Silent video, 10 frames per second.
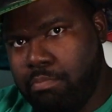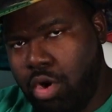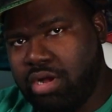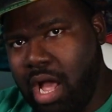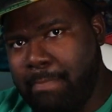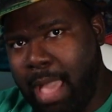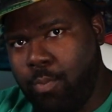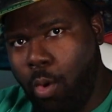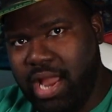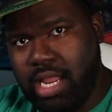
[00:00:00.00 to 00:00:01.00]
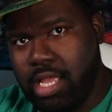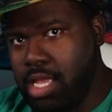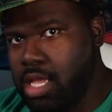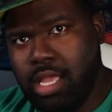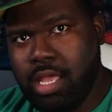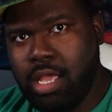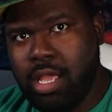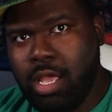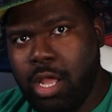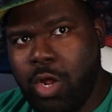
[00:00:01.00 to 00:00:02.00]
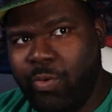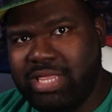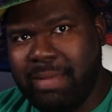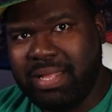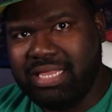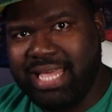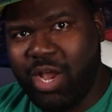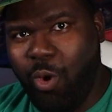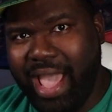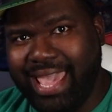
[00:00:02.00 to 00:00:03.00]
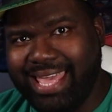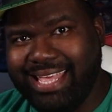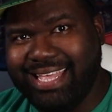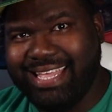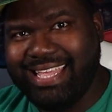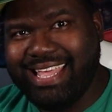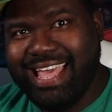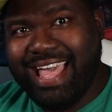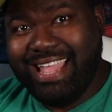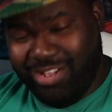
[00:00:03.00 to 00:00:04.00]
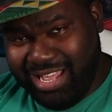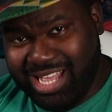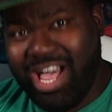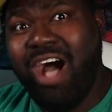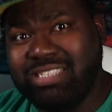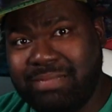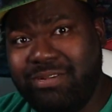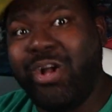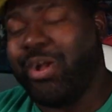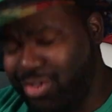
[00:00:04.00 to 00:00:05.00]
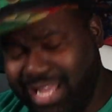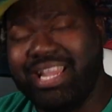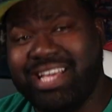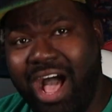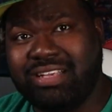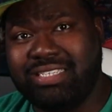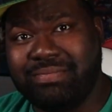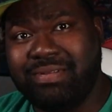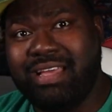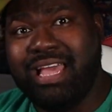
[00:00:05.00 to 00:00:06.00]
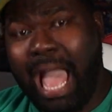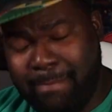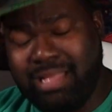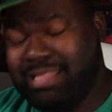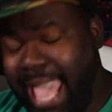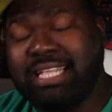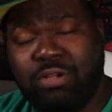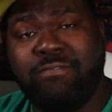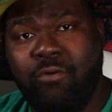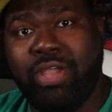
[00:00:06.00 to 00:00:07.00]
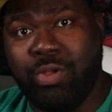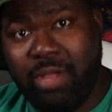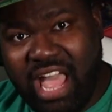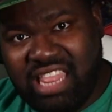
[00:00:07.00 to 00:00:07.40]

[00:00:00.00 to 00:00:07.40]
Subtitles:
Mortal Kombat 1. What do you think about the Lin Kuei? Do they look awesome or do they look awesome? I'm gonna answer it for you.